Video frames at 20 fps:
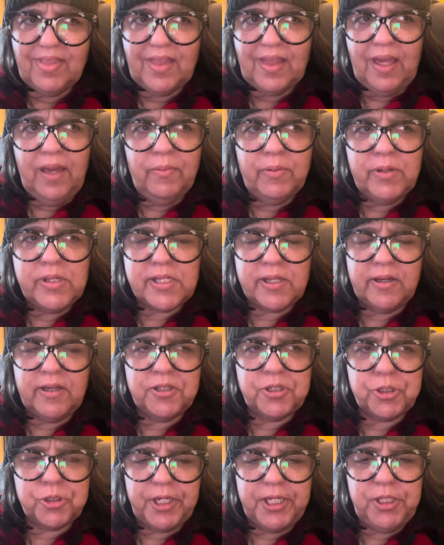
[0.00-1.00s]
it was a
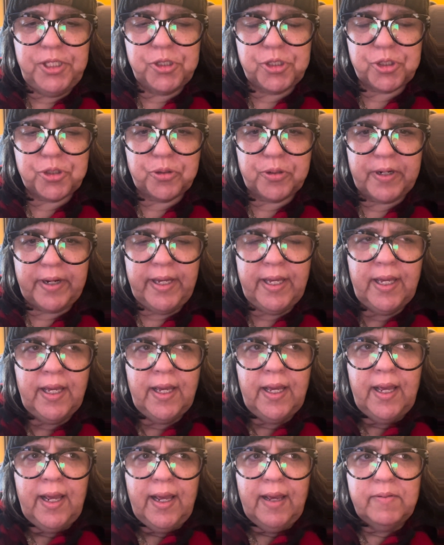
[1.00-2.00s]
strange story.
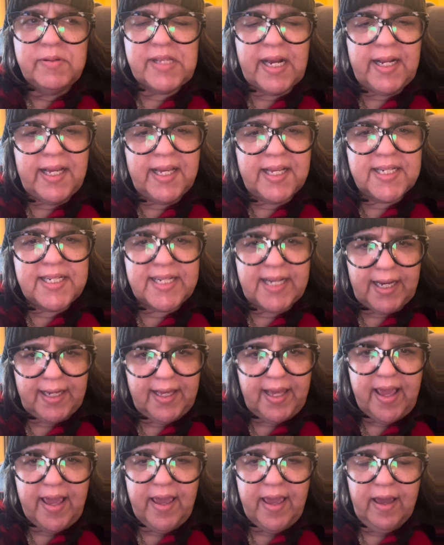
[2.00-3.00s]
It was out of
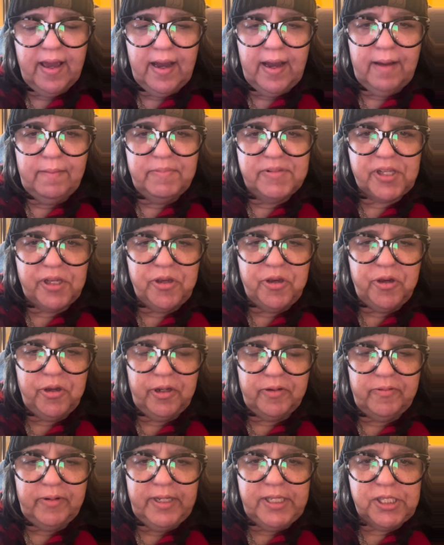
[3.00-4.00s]
Kentucky, so you
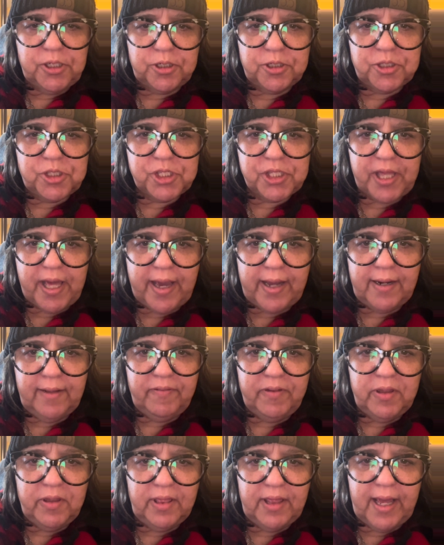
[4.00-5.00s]
could research that
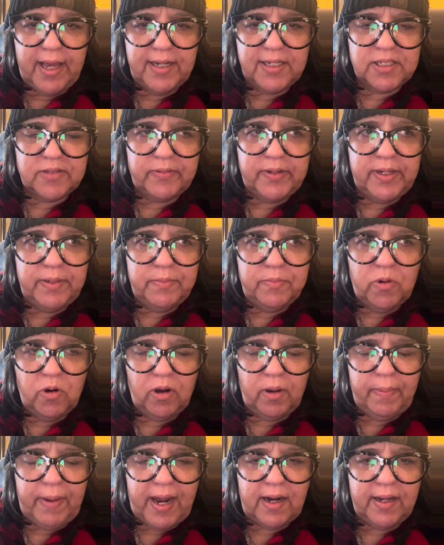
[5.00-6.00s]
if you'd like to read
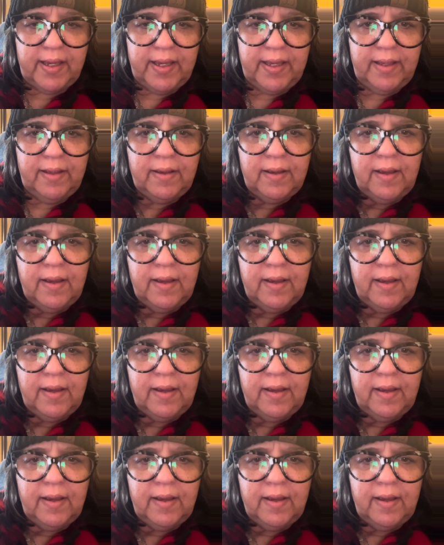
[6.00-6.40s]
more about it.